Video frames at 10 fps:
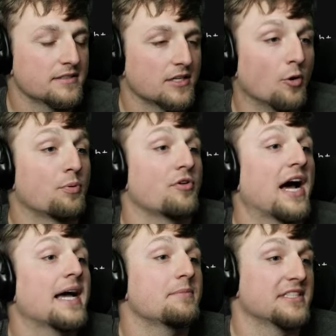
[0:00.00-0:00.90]
Oh,
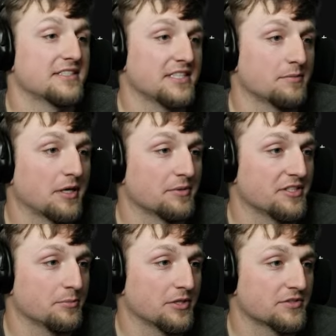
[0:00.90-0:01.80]
Prime didn't see the barbecue
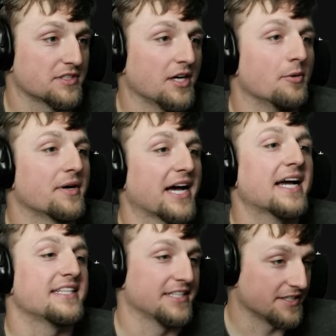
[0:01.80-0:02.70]
post. Oh, but I
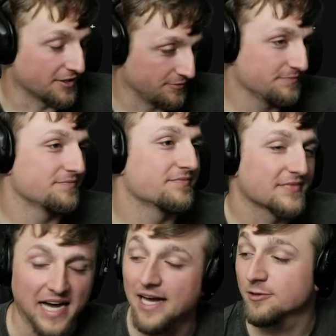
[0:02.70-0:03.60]
did, though.
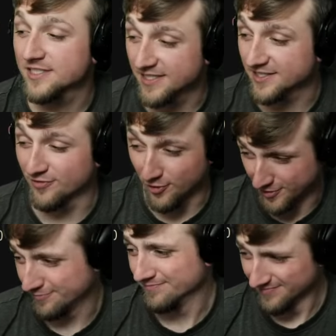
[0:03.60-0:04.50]
I was in this photo,
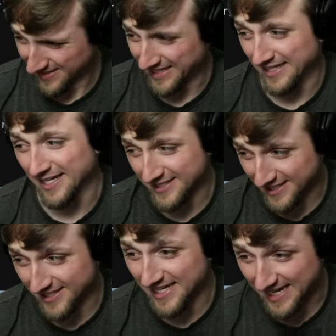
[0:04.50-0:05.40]
and I liked it a
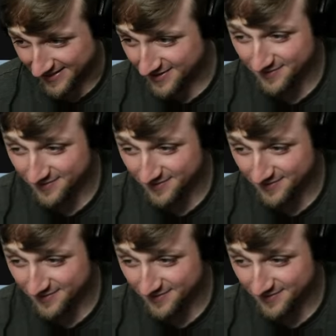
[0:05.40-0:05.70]
lot.